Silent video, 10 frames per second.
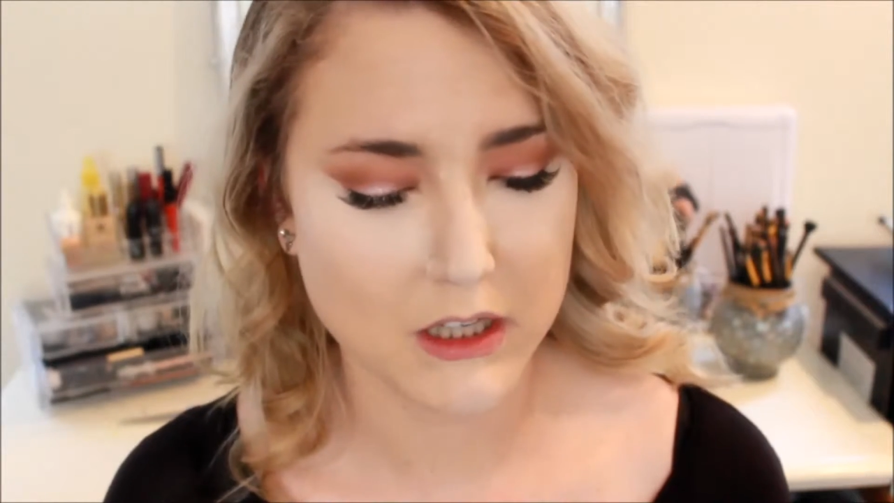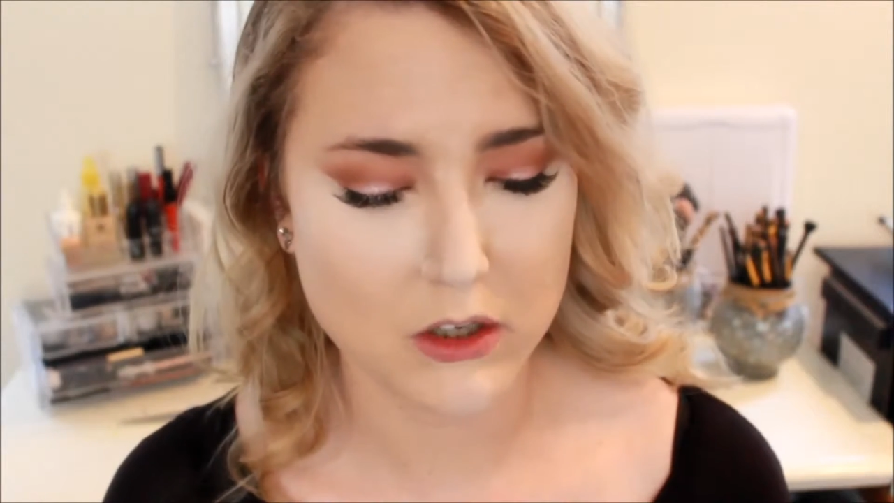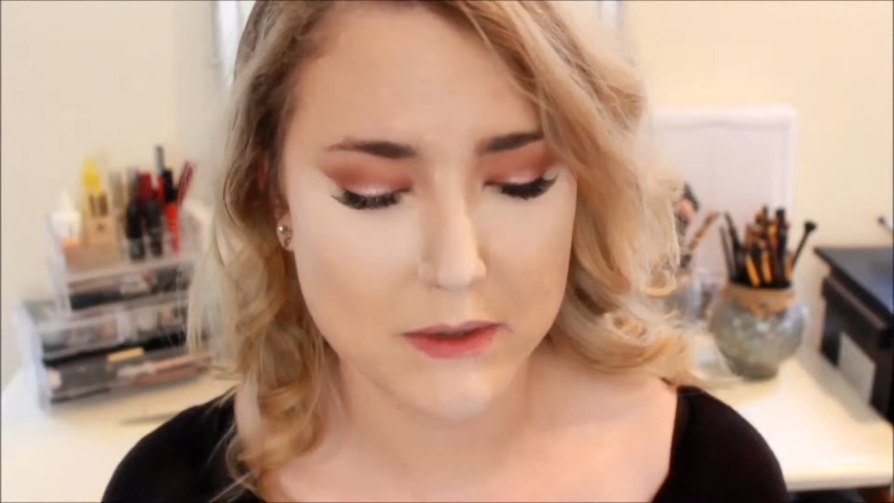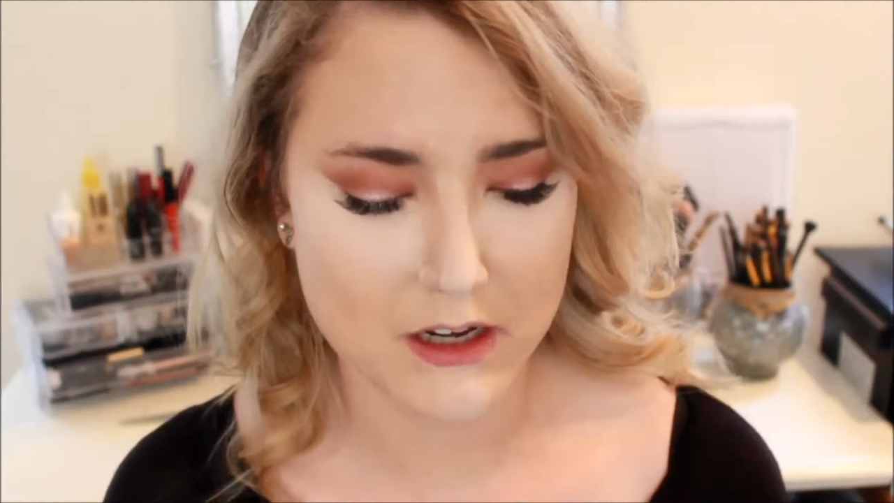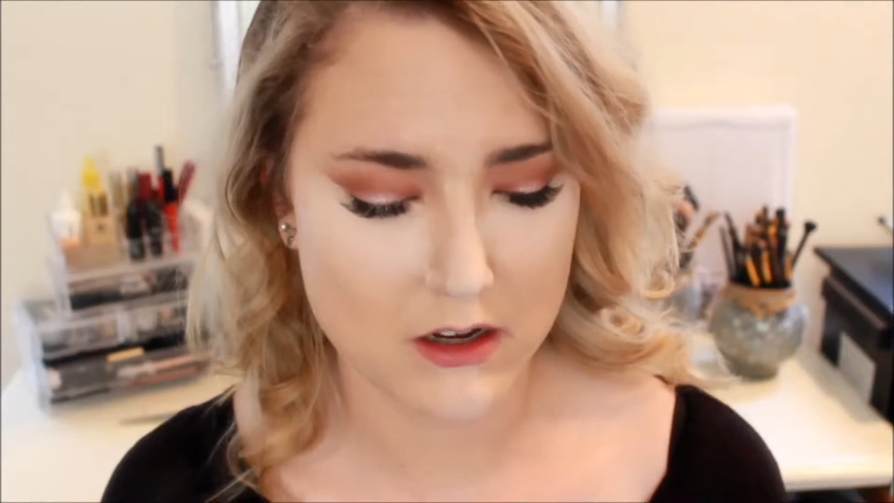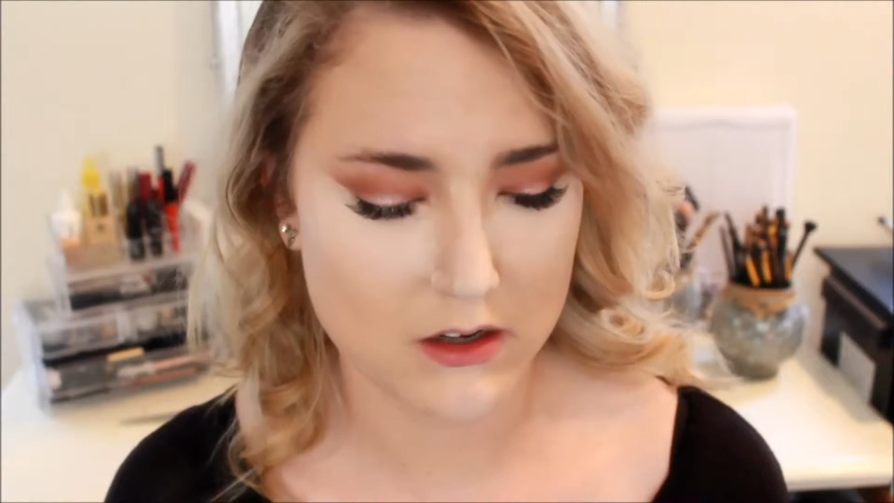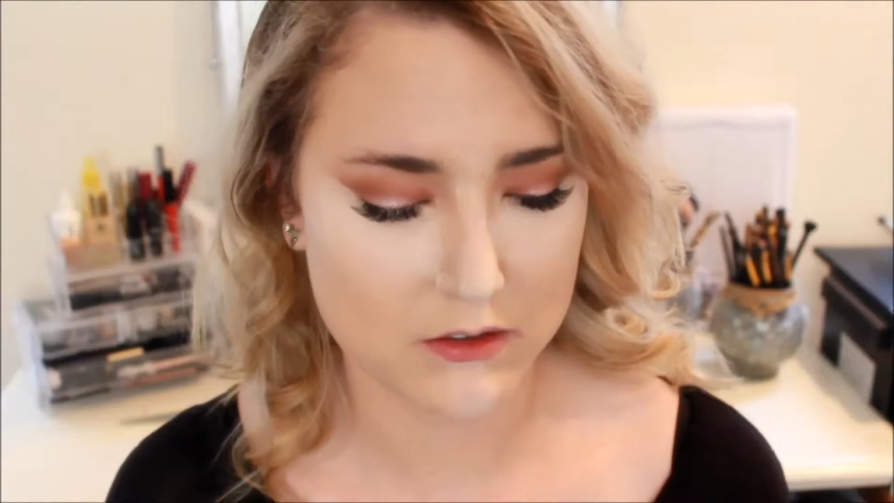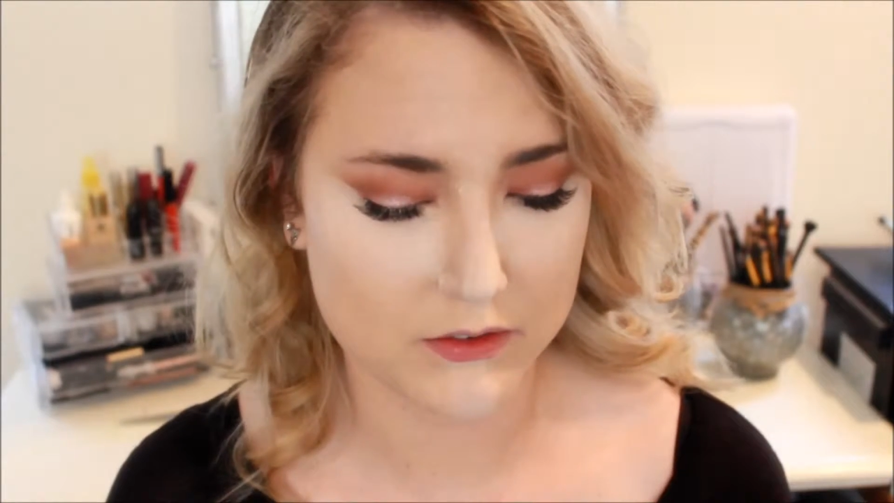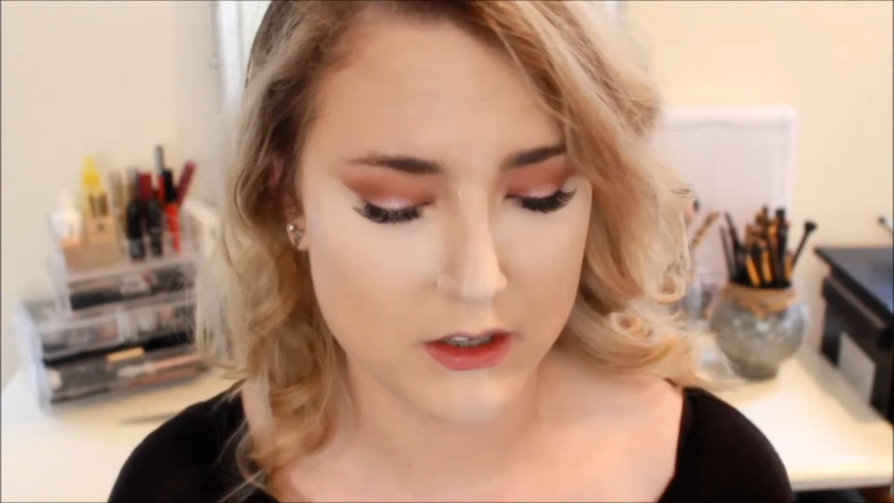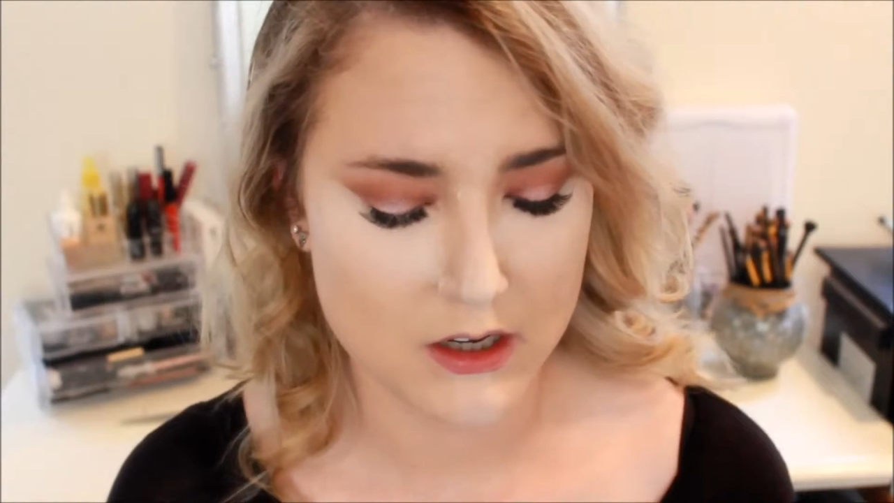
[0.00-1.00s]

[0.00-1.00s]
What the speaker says: a little bit of